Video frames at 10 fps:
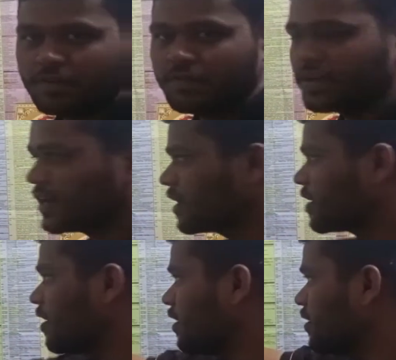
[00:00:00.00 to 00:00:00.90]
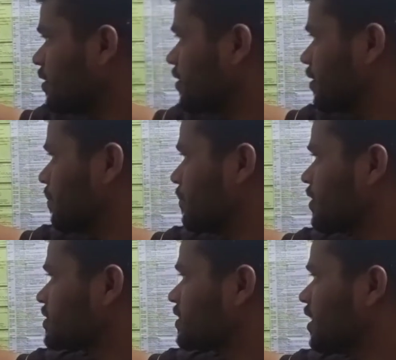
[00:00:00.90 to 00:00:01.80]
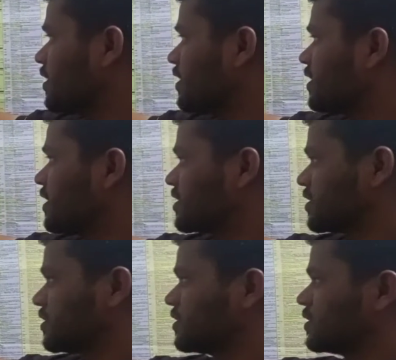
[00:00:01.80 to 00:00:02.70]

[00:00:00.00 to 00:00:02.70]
We can call personality test.